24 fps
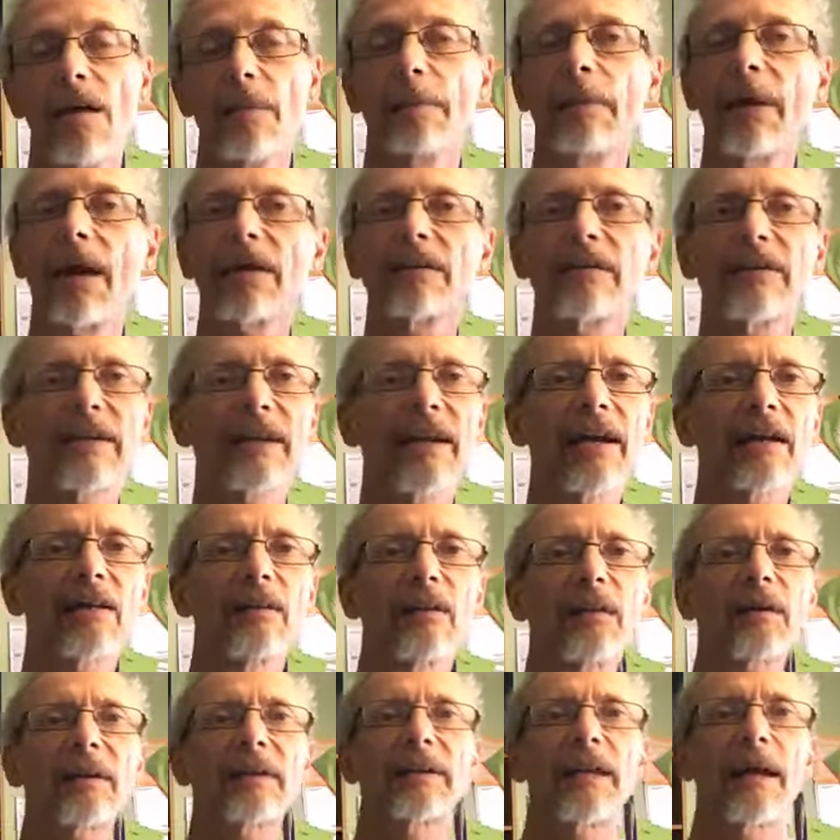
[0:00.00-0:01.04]
man, you can't
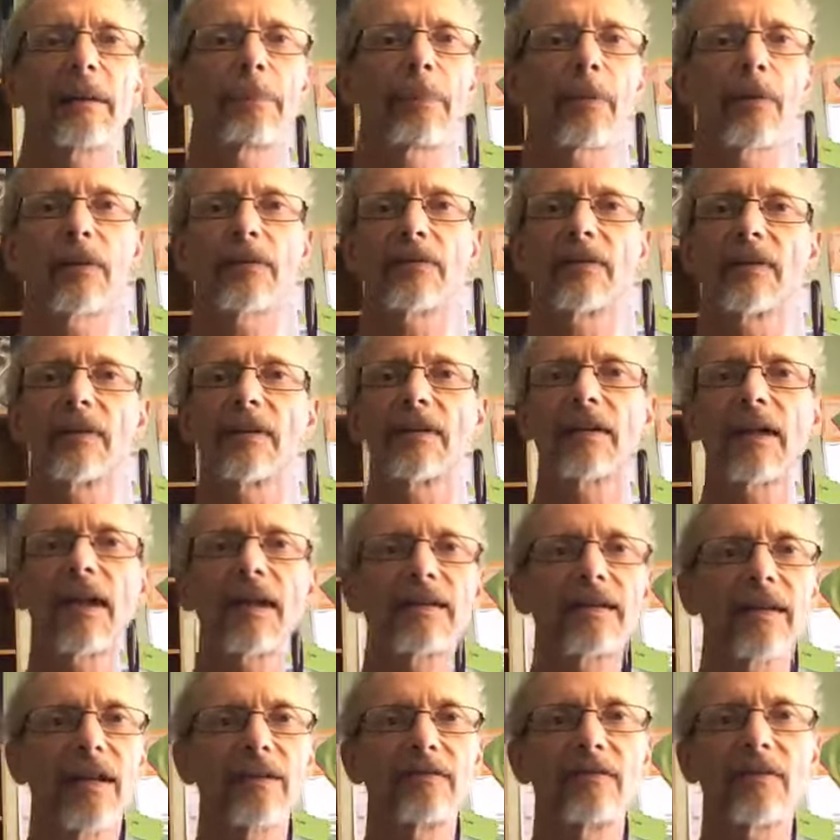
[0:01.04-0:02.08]
look at that person and,
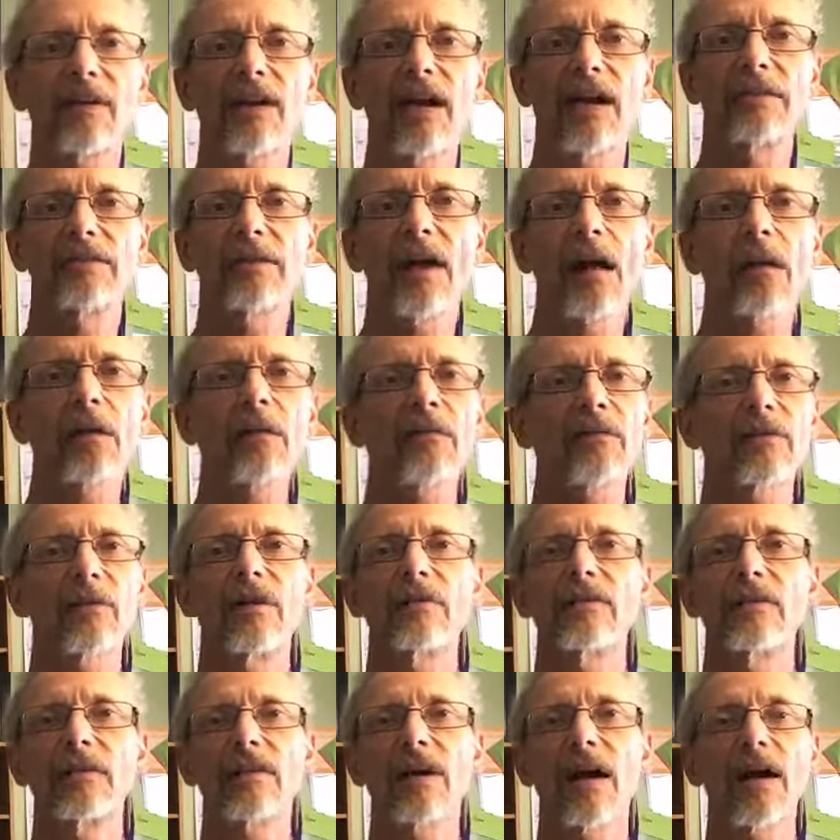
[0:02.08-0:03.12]
and, and you got dollar
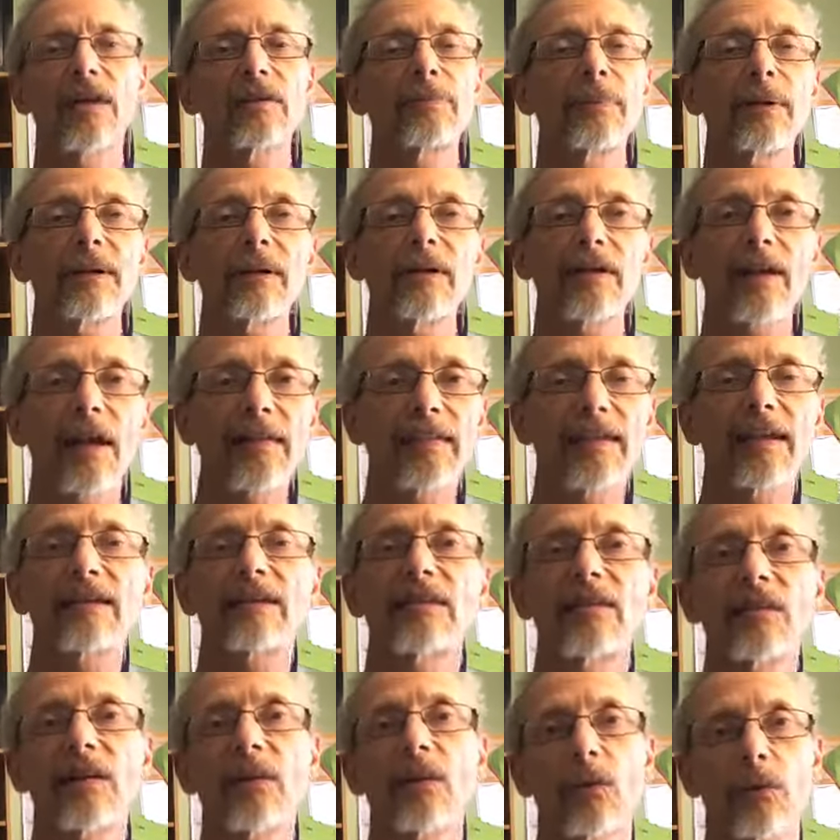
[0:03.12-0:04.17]
signs in the eyes because I think
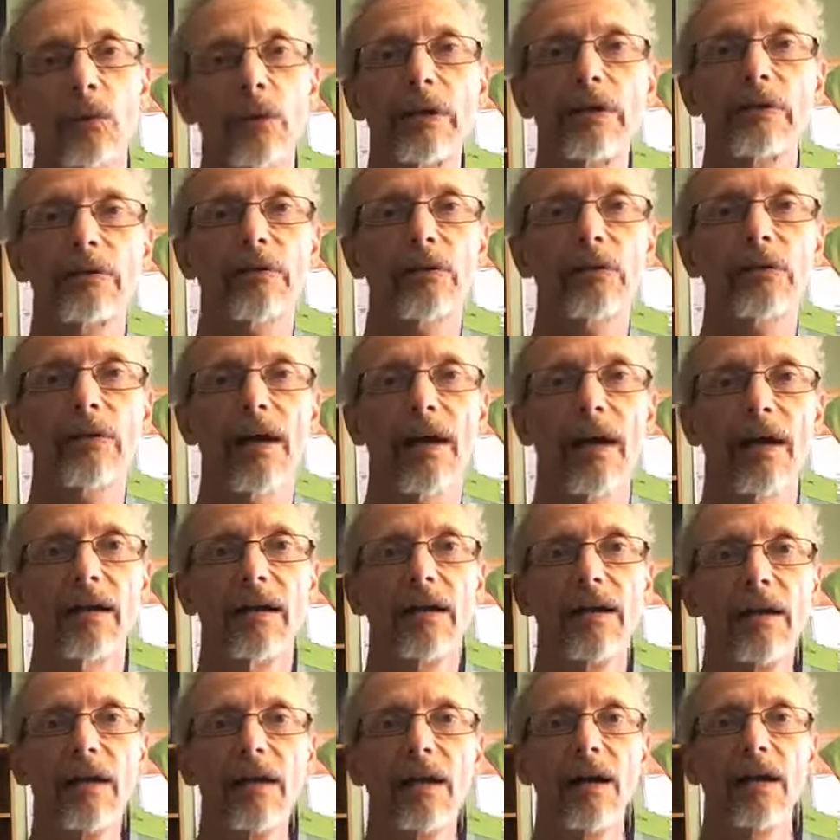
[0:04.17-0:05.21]
they're going to read through that
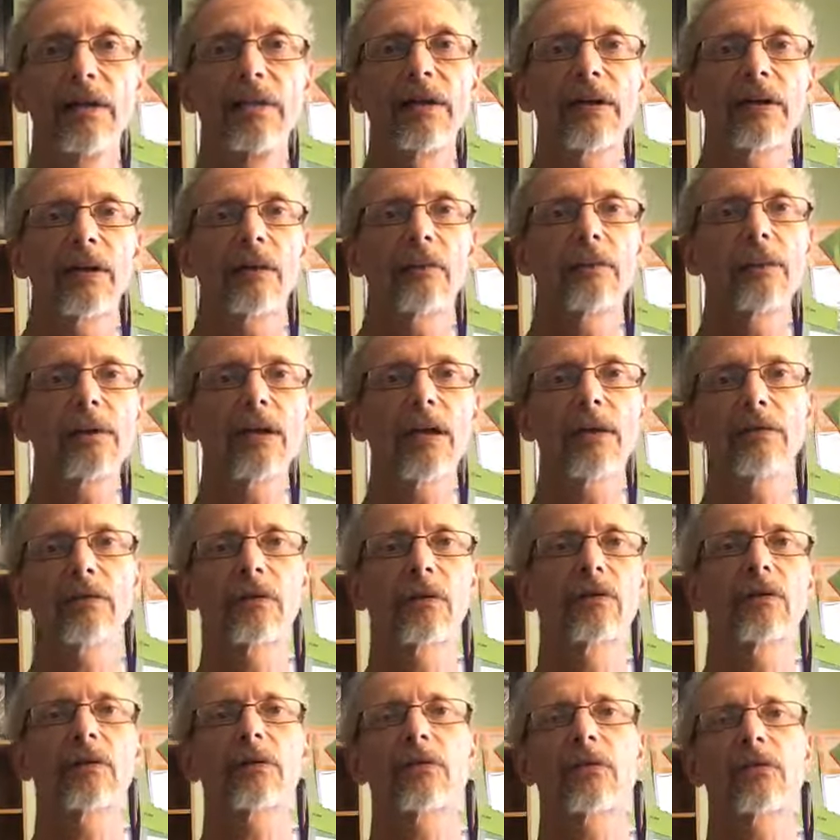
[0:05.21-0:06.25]
and they're going to realize,
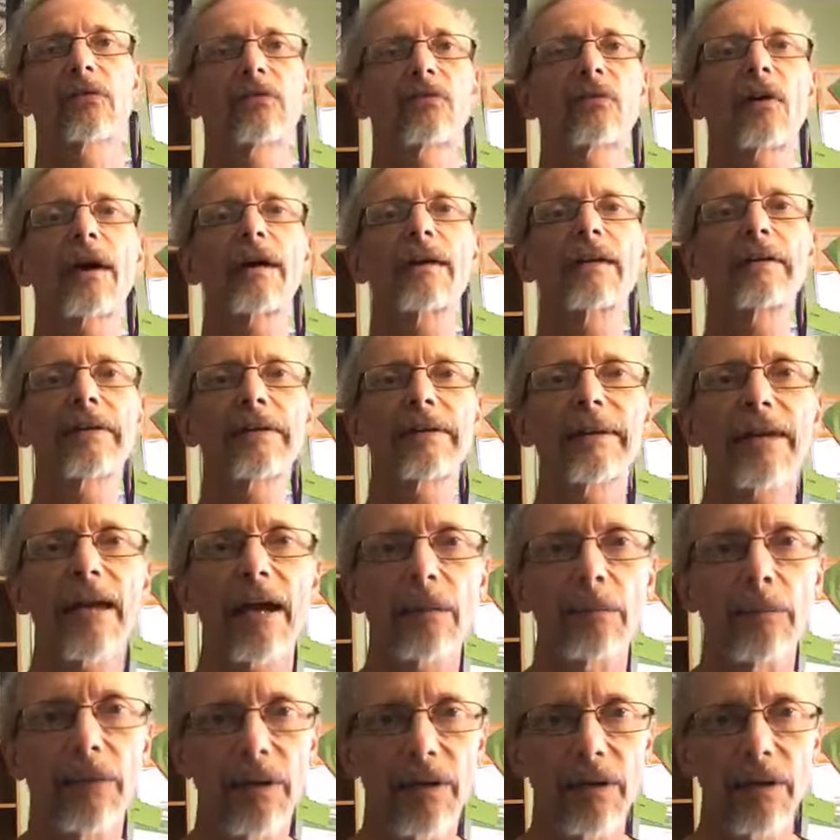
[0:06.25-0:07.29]
well, you're just trying to
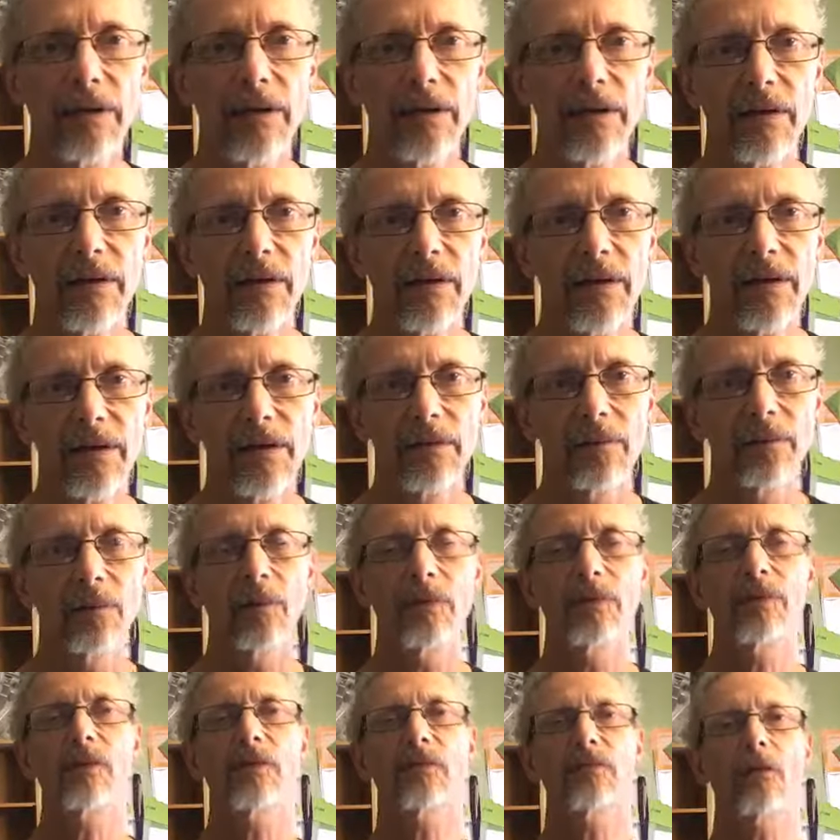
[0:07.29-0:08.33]
get me.
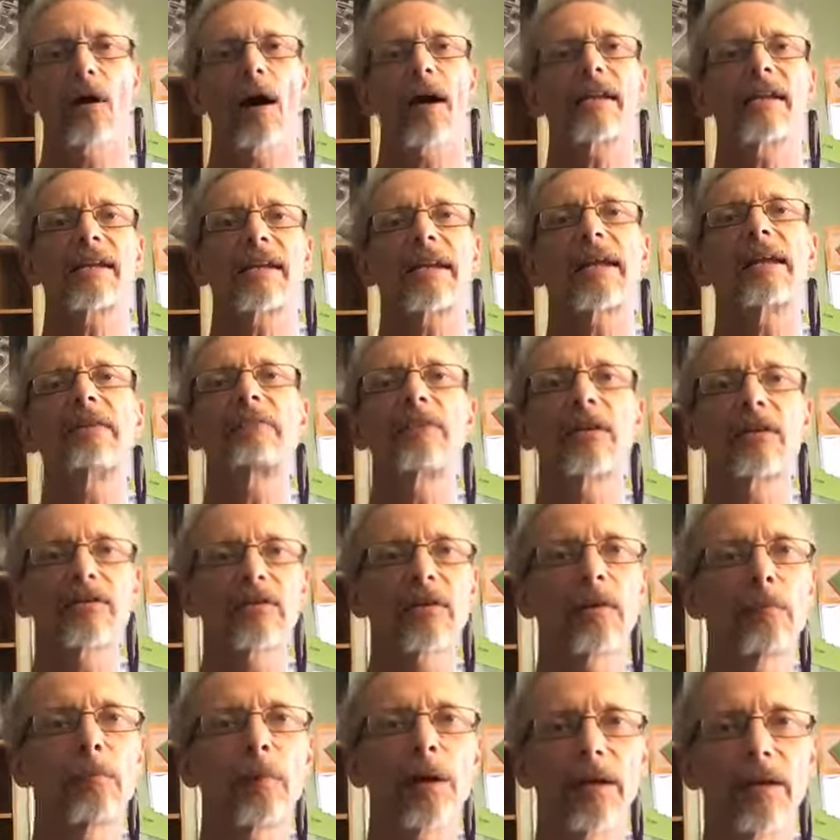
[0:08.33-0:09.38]
When you try to give to
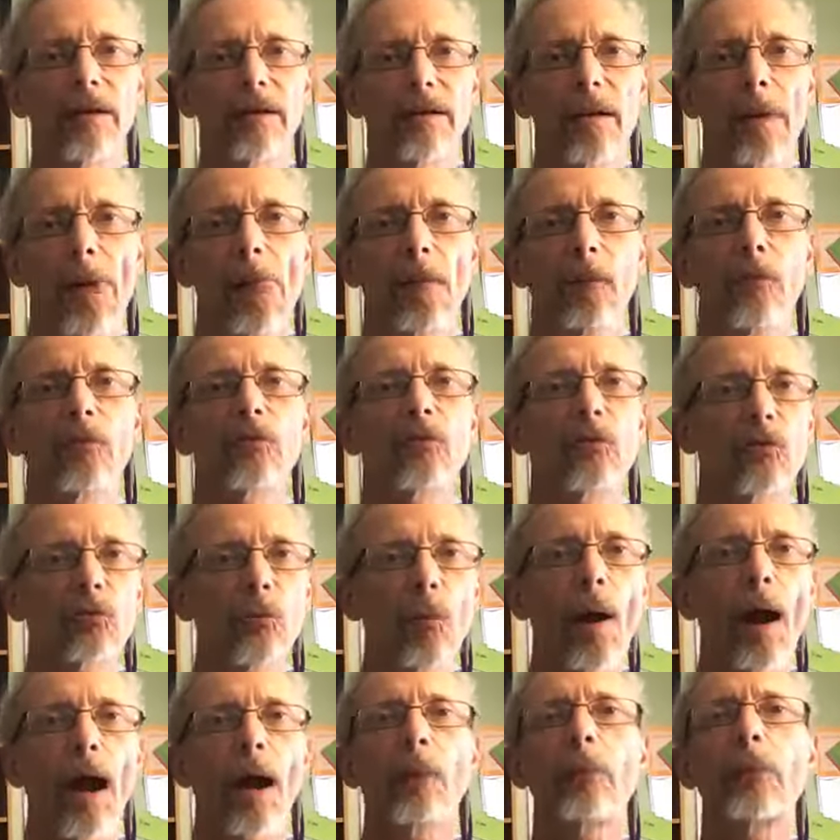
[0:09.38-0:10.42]
somebody, which is
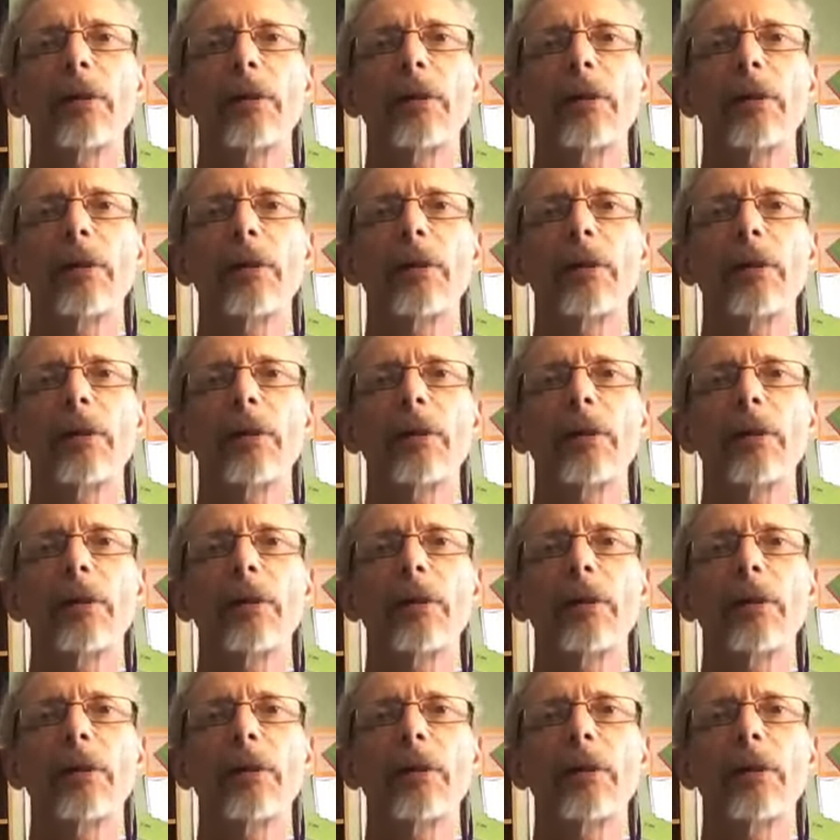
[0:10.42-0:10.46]
why